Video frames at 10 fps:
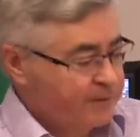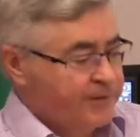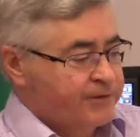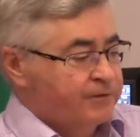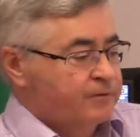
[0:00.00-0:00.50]

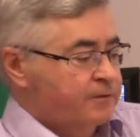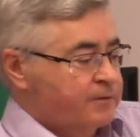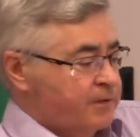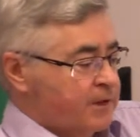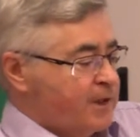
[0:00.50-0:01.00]

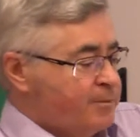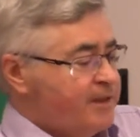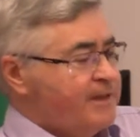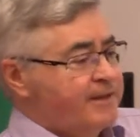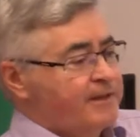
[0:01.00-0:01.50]
the
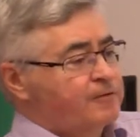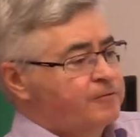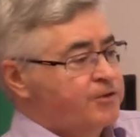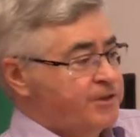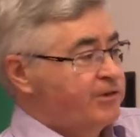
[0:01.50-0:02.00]
committee
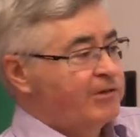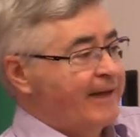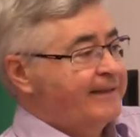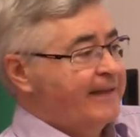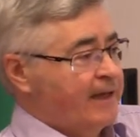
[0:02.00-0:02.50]
therefore did the
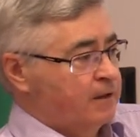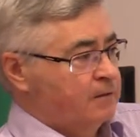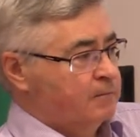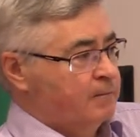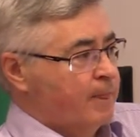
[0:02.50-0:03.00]
right
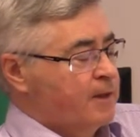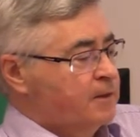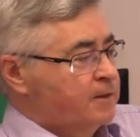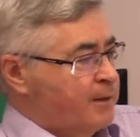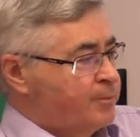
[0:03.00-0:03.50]
thing.
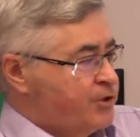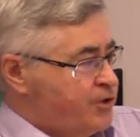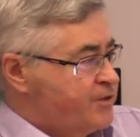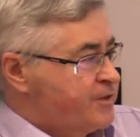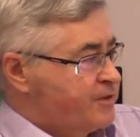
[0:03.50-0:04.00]
They
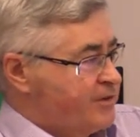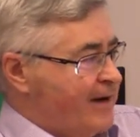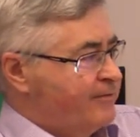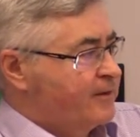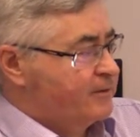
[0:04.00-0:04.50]
produced the
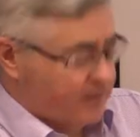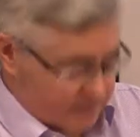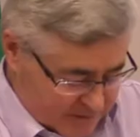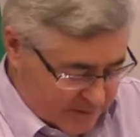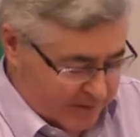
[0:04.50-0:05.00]
draft,
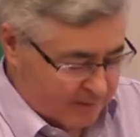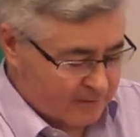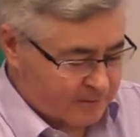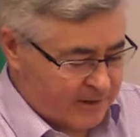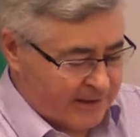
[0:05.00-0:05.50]

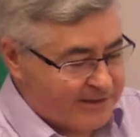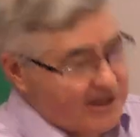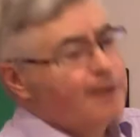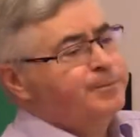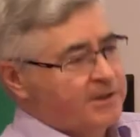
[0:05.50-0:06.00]
they
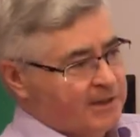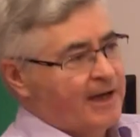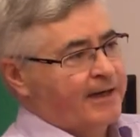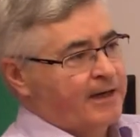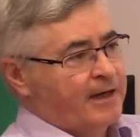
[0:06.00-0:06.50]
adopted
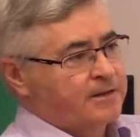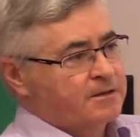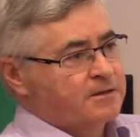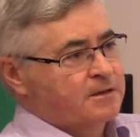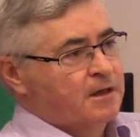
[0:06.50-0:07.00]

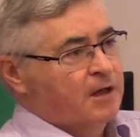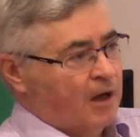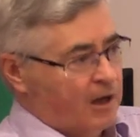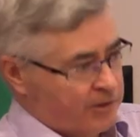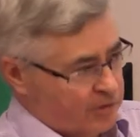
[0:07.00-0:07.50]
guidelines
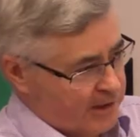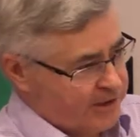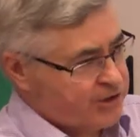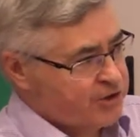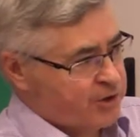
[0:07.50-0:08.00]
on the
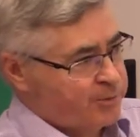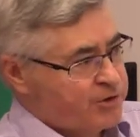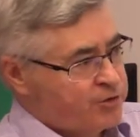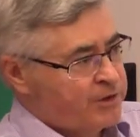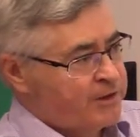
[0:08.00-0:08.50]
relationship
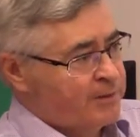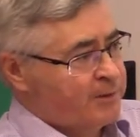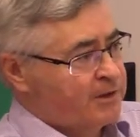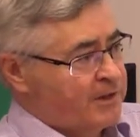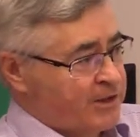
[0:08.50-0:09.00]
between them
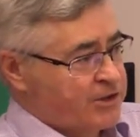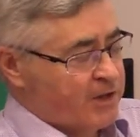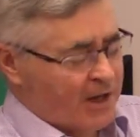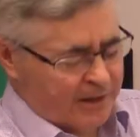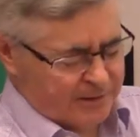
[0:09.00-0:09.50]

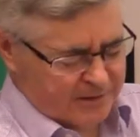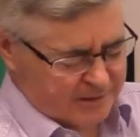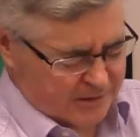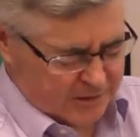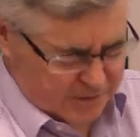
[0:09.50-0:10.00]

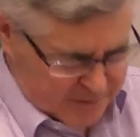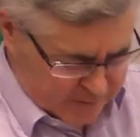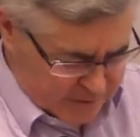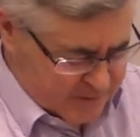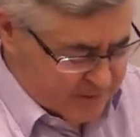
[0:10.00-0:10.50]
and
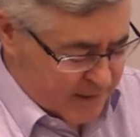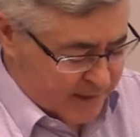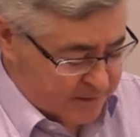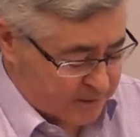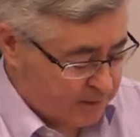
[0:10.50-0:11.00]
civil
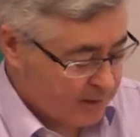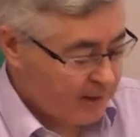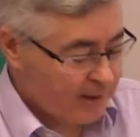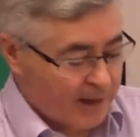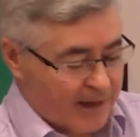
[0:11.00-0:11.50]
society.
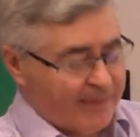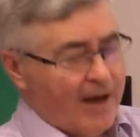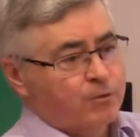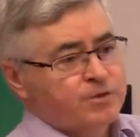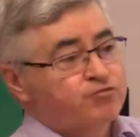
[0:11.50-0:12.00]
And
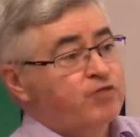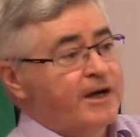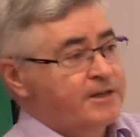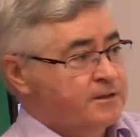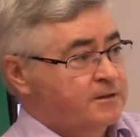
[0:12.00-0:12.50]
that was
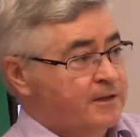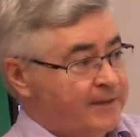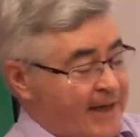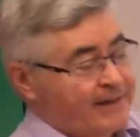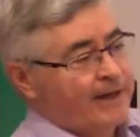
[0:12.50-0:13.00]
right that
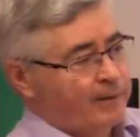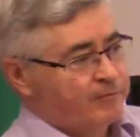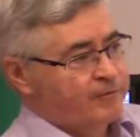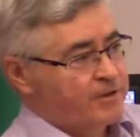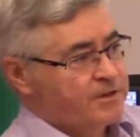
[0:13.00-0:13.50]
that came
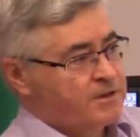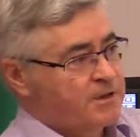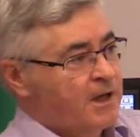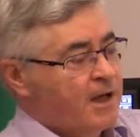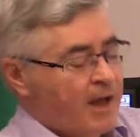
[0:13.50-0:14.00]
first.